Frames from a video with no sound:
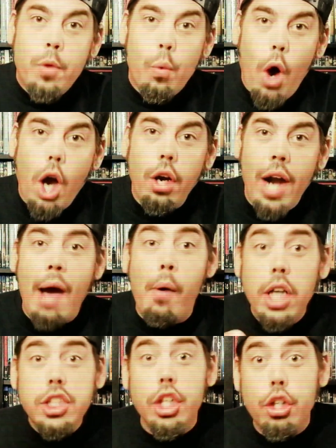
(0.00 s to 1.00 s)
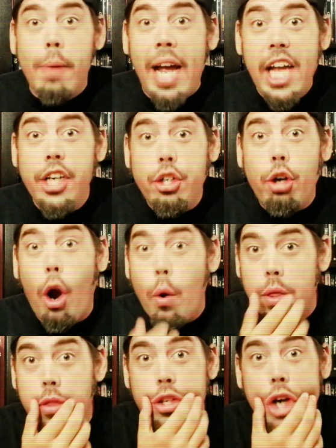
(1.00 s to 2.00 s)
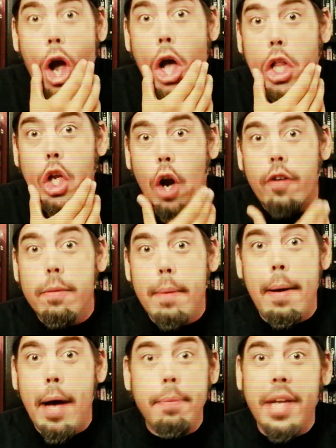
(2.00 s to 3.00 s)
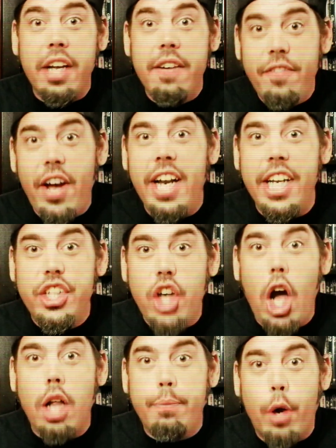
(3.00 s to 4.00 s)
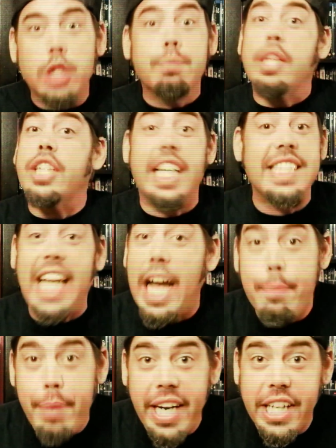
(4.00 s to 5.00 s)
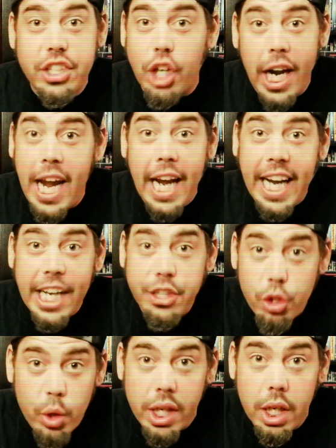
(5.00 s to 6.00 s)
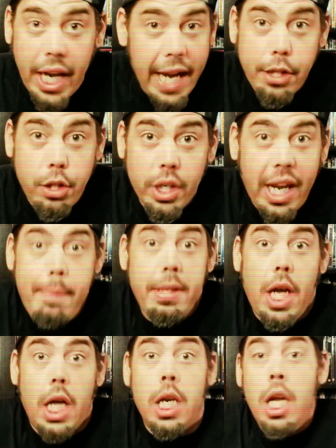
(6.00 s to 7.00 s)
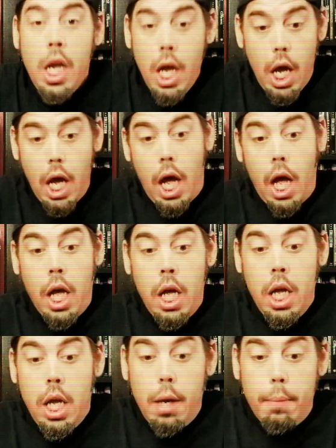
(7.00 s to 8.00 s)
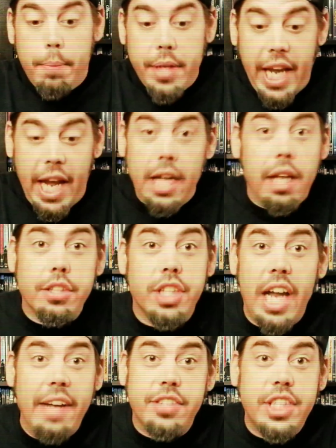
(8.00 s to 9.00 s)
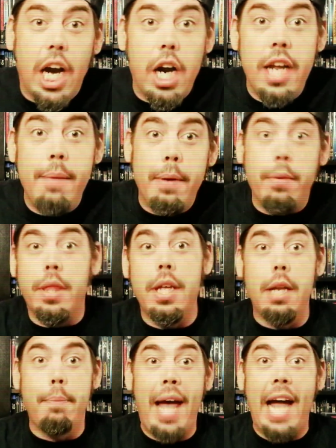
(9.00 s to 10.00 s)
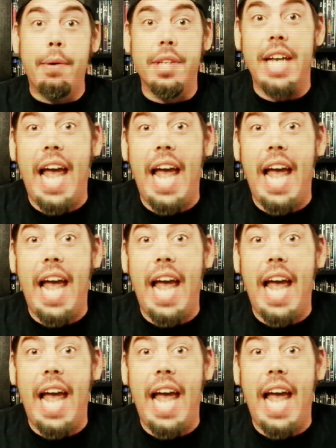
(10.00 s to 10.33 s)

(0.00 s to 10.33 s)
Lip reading: walking around. I was gonna do my intro with chocolate all over my mouth, but I couldn't find any chocolate bars. Plus, I got diabetes, so I can't do it. I can't do it. Can't be done. But yeah, and I was gonna have Sarah hit me in the back with an